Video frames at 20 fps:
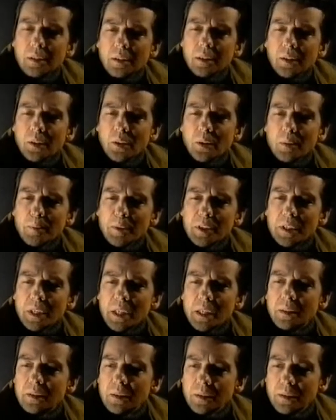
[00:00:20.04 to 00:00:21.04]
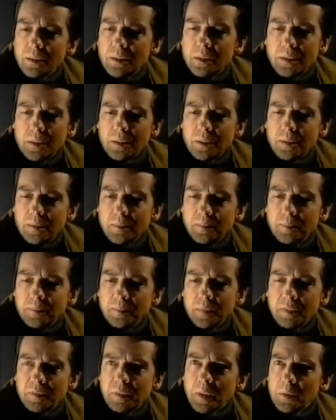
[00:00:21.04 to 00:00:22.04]
Anonymous letters,
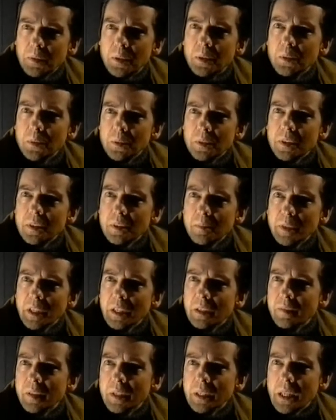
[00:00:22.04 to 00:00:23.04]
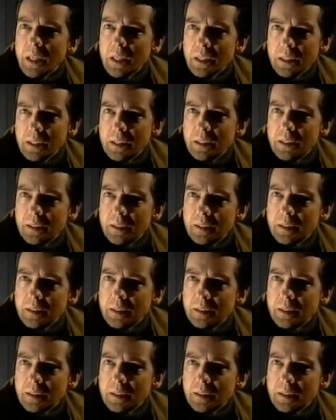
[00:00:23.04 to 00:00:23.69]
phone calls in the middle of the night.